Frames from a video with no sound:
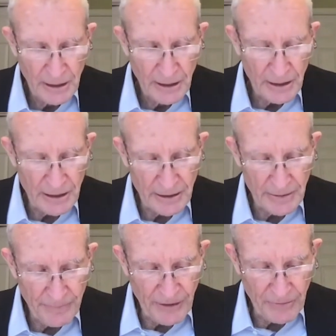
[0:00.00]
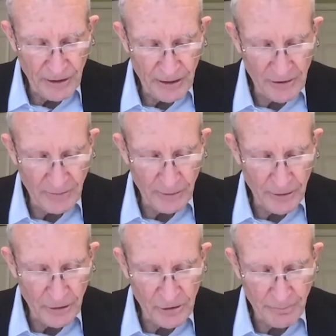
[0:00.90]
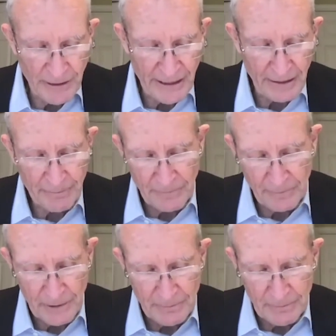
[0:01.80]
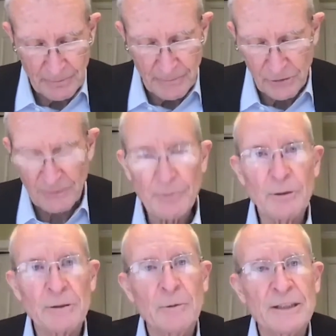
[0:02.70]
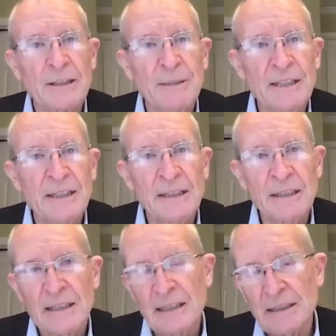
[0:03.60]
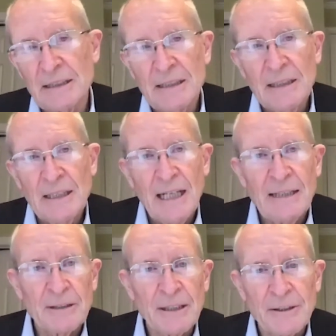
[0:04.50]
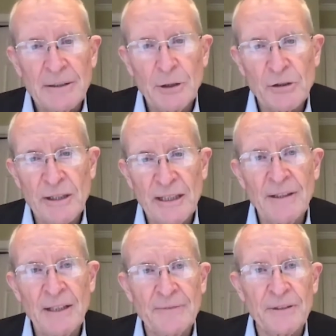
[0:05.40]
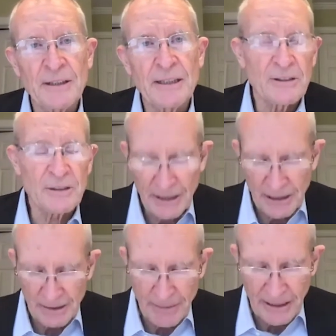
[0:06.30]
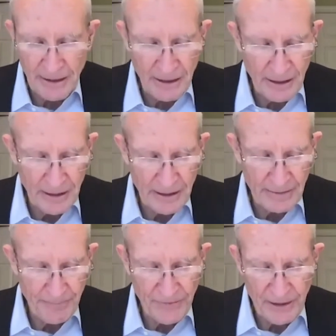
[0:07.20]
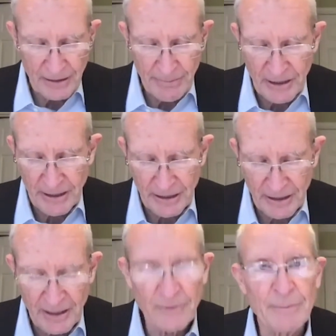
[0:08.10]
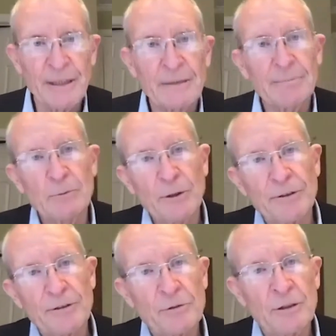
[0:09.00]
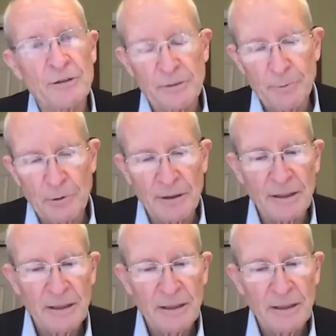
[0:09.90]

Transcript: uh, uh, several years back. But most important, what can be done? I, I really think most of the heavy lifting has to be done by the uh, American government, but with the strong support